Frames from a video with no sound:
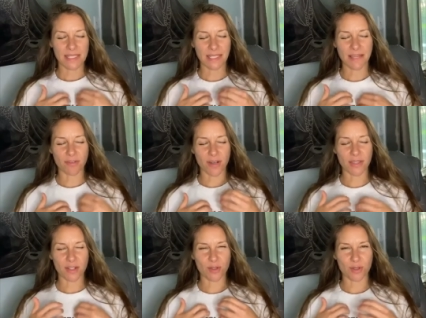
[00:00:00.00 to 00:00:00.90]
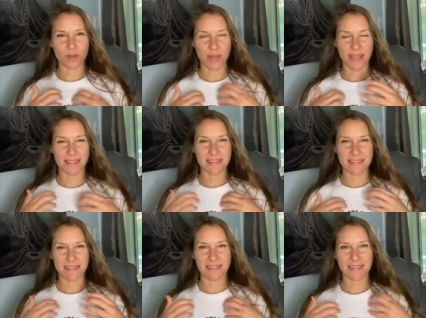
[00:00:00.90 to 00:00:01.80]
delivering the
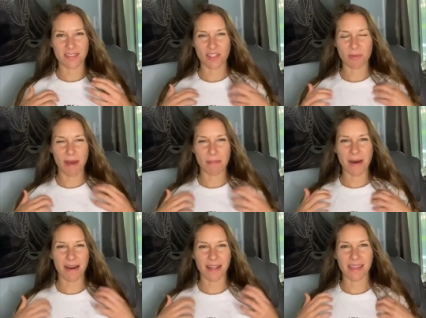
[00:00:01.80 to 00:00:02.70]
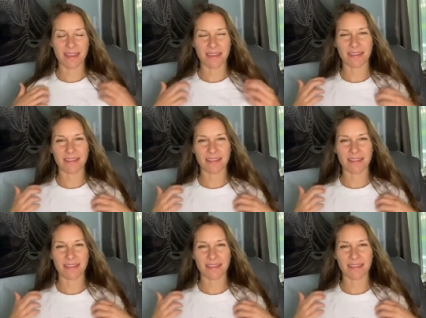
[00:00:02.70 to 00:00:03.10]
nutrients to my body.